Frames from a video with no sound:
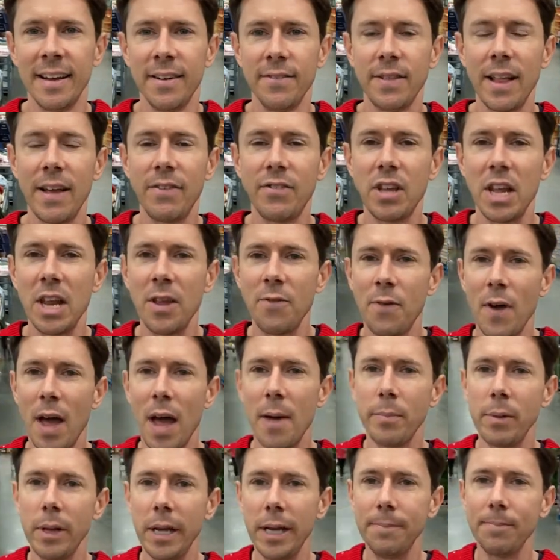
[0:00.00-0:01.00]
FlavCity
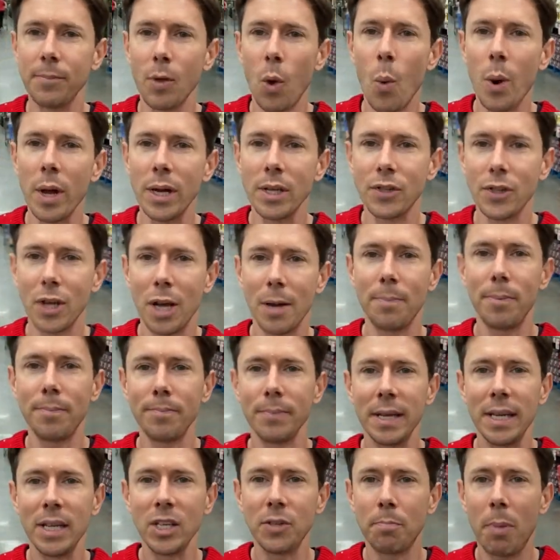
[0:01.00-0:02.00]
family, what is up?
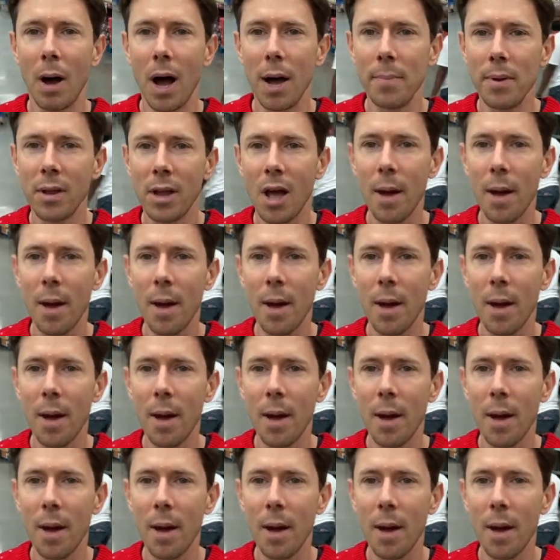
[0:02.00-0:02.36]
It is Bobby